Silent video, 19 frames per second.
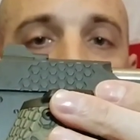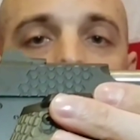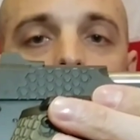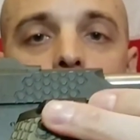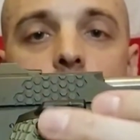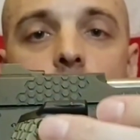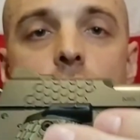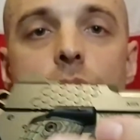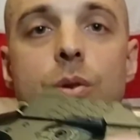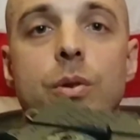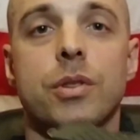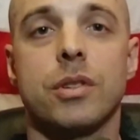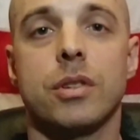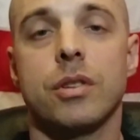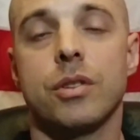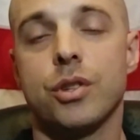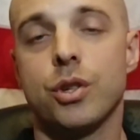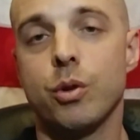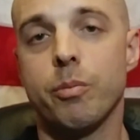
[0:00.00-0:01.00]
the way it shoots.
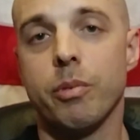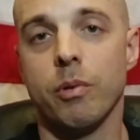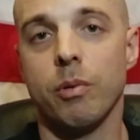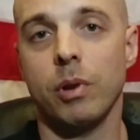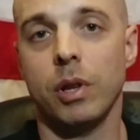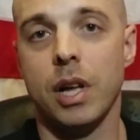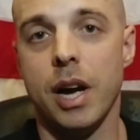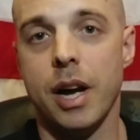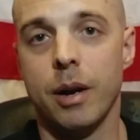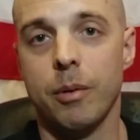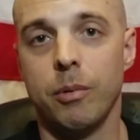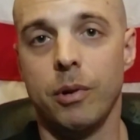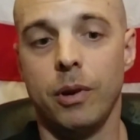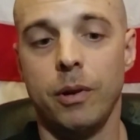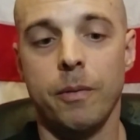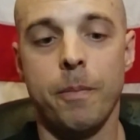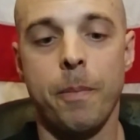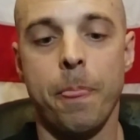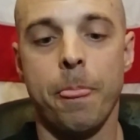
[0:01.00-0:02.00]
Super
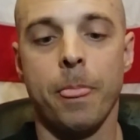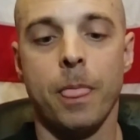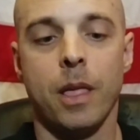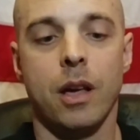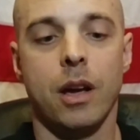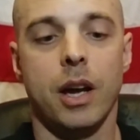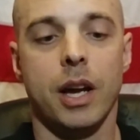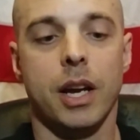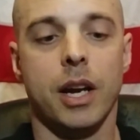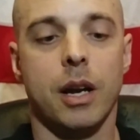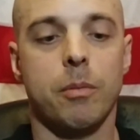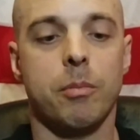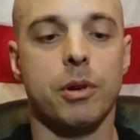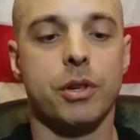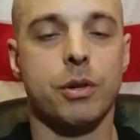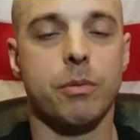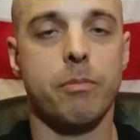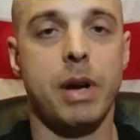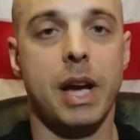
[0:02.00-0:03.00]
reliable. I got a
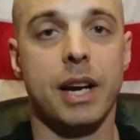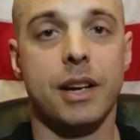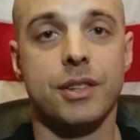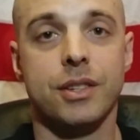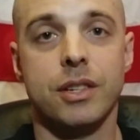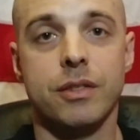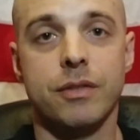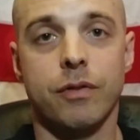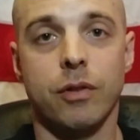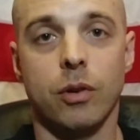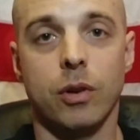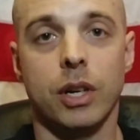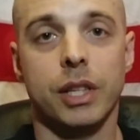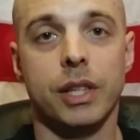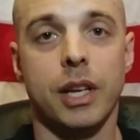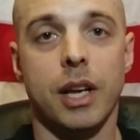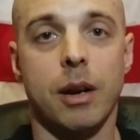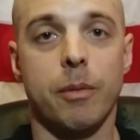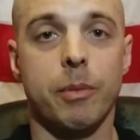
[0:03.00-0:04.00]
bunch of magazines for
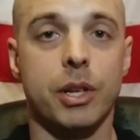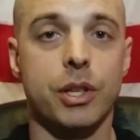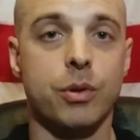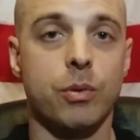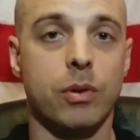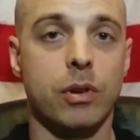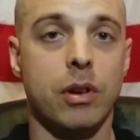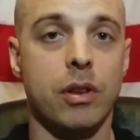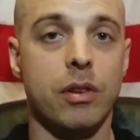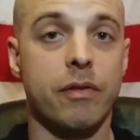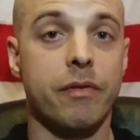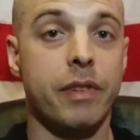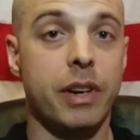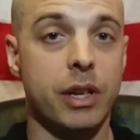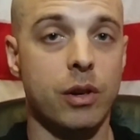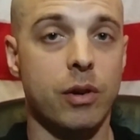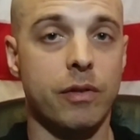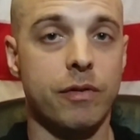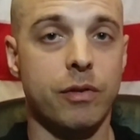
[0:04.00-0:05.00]
it that I'm going to do another
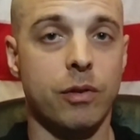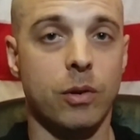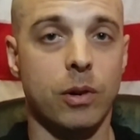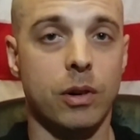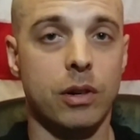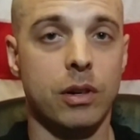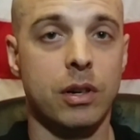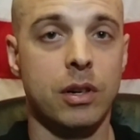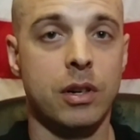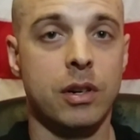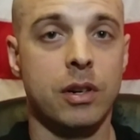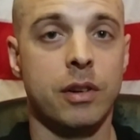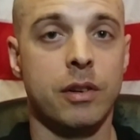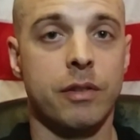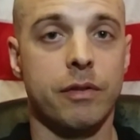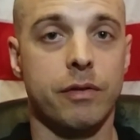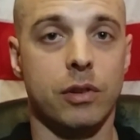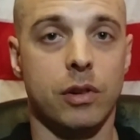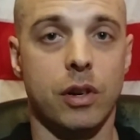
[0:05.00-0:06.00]
video for
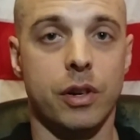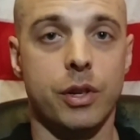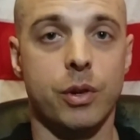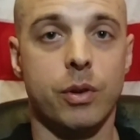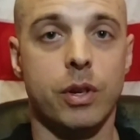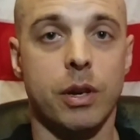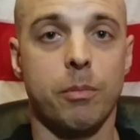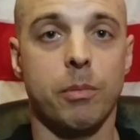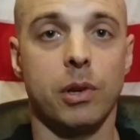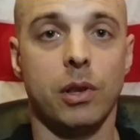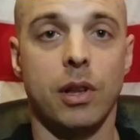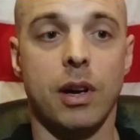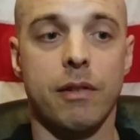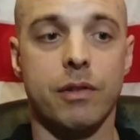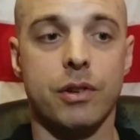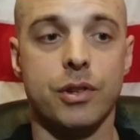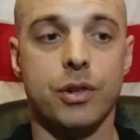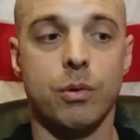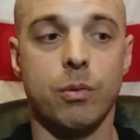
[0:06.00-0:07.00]
all you Kimber
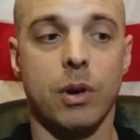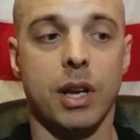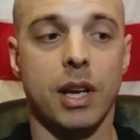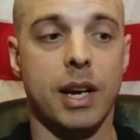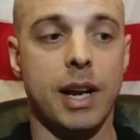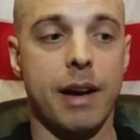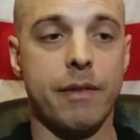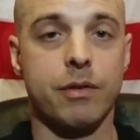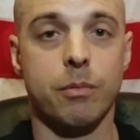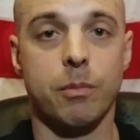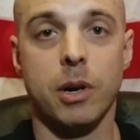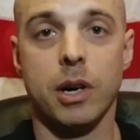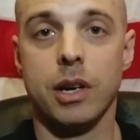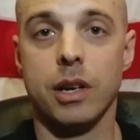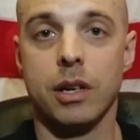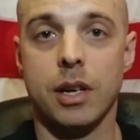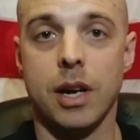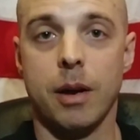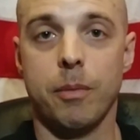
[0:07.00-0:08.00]
lovers who want to get
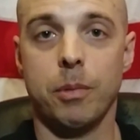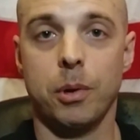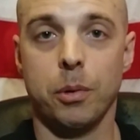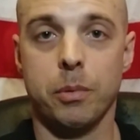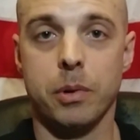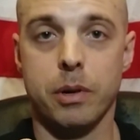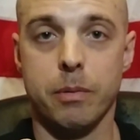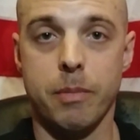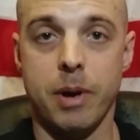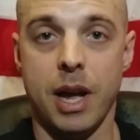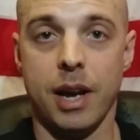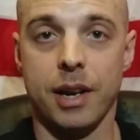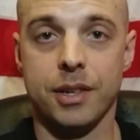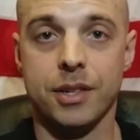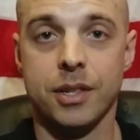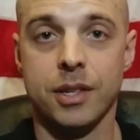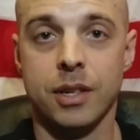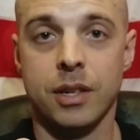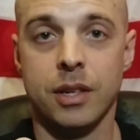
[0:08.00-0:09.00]
aftermarket 9mm
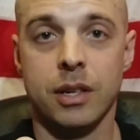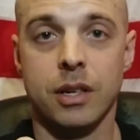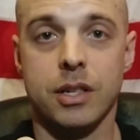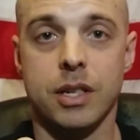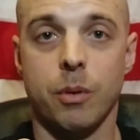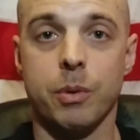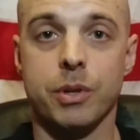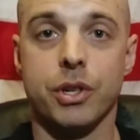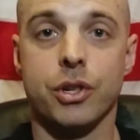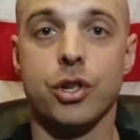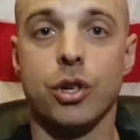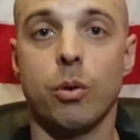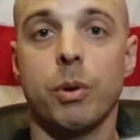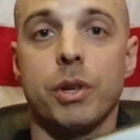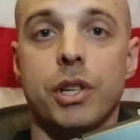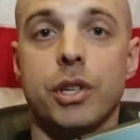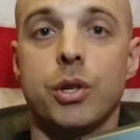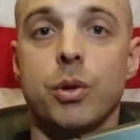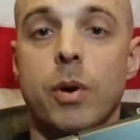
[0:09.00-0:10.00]
mags. Because I wasn't sure
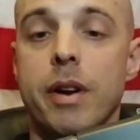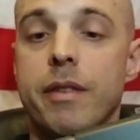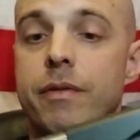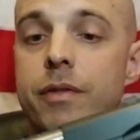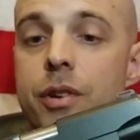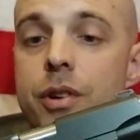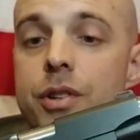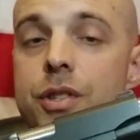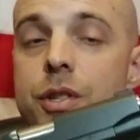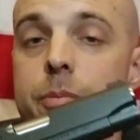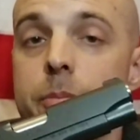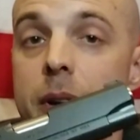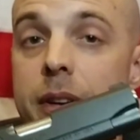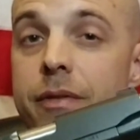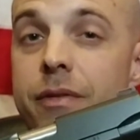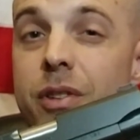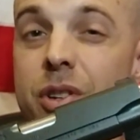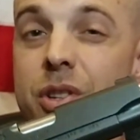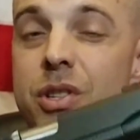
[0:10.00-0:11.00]
what to do at first, my
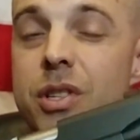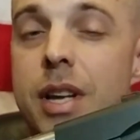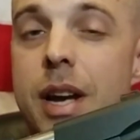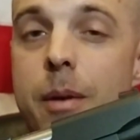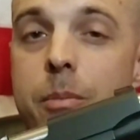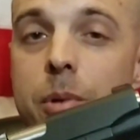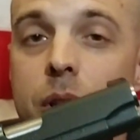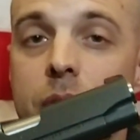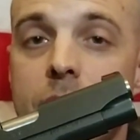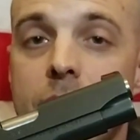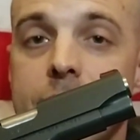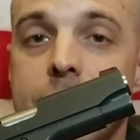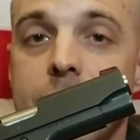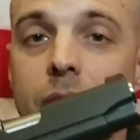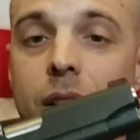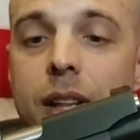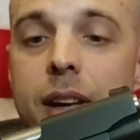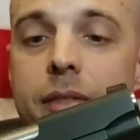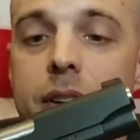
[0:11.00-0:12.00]
first 9mm
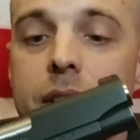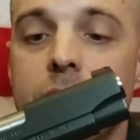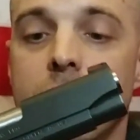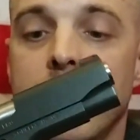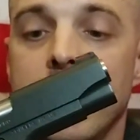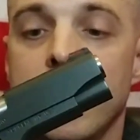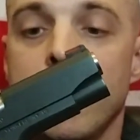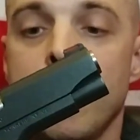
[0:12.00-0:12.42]
1911,